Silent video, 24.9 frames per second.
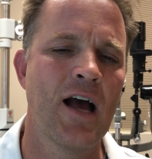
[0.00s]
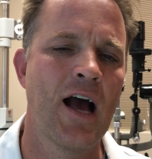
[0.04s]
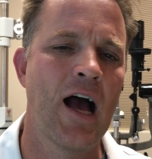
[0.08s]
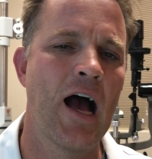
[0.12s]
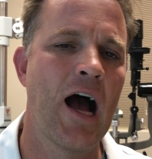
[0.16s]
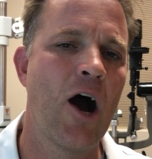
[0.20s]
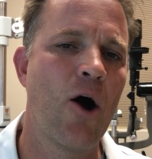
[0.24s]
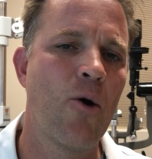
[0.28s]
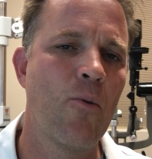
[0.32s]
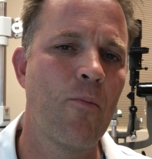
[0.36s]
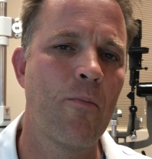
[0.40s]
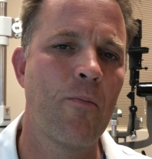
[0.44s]

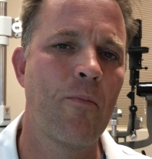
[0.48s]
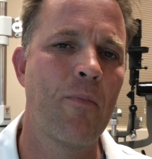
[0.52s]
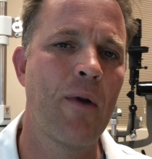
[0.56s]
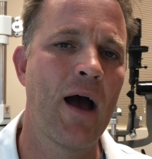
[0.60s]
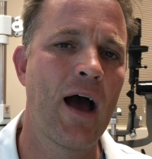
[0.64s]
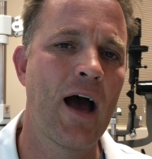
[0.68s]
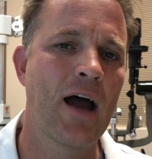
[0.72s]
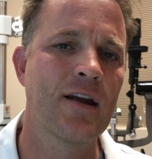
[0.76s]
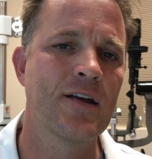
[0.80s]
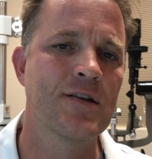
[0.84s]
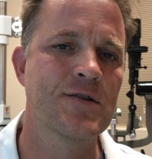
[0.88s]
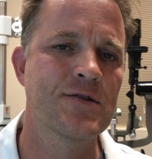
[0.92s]
how
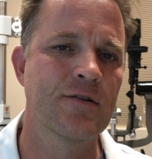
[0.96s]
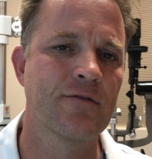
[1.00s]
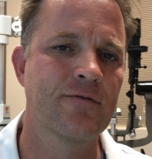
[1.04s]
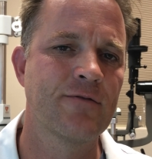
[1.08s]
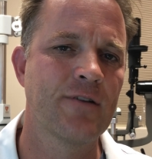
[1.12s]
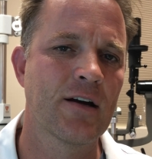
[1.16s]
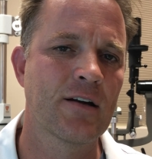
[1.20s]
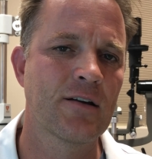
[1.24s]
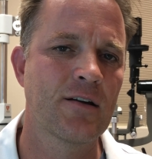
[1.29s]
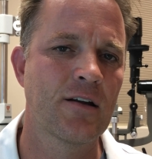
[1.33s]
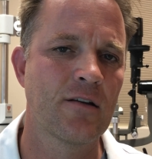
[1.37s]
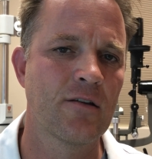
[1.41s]
bad it's
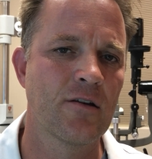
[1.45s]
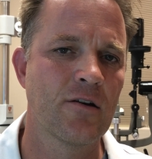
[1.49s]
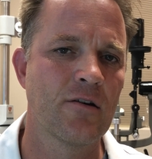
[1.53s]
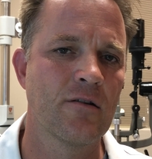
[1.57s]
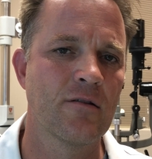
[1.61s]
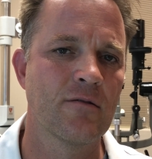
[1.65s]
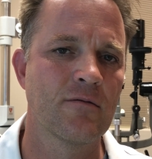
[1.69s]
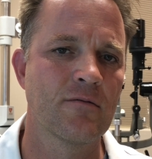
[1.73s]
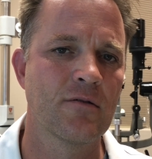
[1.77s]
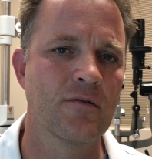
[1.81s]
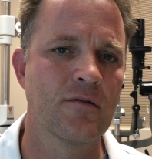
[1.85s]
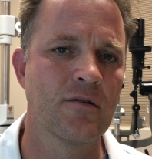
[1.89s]
affecting
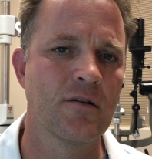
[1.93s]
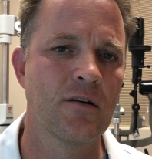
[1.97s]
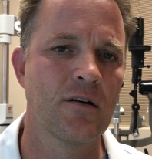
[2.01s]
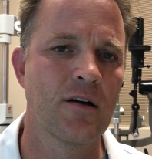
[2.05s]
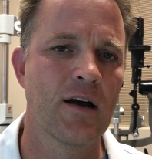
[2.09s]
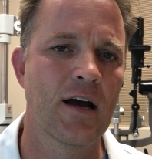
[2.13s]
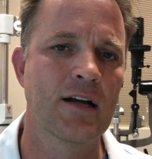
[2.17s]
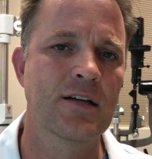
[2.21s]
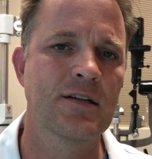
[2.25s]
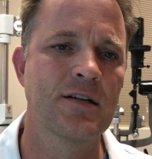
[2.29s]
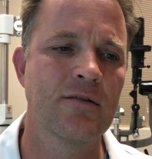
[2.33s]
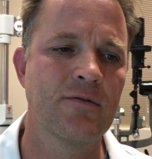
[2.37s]
their
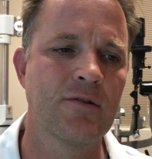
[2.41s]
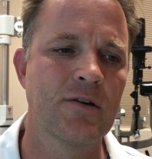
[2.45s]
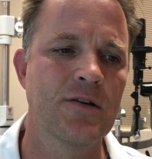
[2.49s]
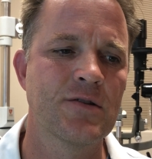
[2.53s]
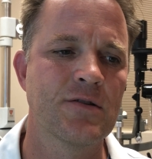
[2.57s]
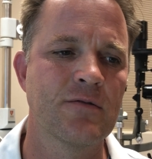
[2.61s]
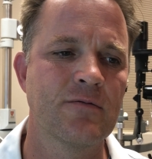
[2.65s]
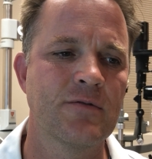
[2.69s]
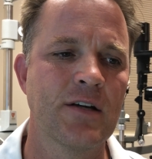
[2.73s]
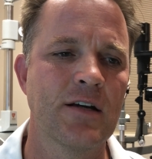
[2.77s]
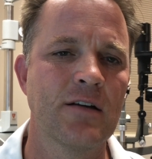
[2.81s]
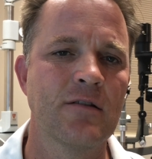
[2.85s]
activities
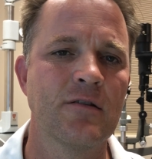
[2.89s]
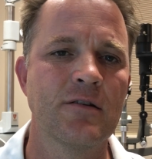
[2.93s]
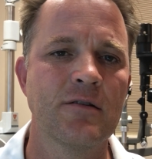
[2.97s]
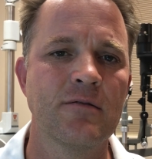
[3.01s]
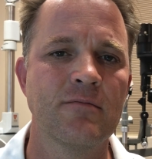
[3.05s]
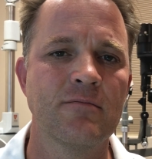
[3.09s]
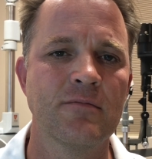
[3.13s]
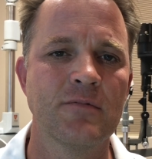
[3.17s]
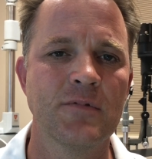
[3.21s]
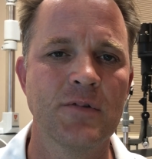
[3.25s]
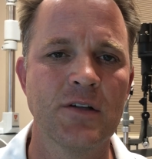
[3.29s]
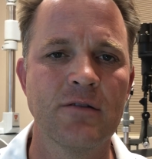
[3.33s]
of daily
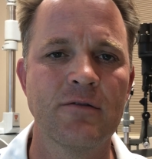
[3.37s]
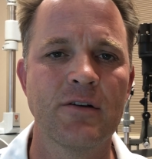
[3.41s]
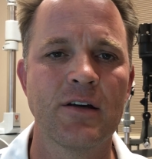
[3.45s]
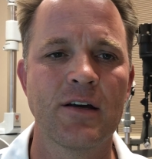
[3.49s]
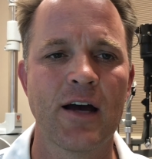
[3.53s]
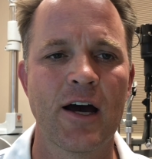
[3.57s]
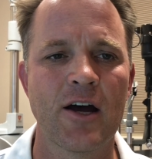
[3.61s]
living.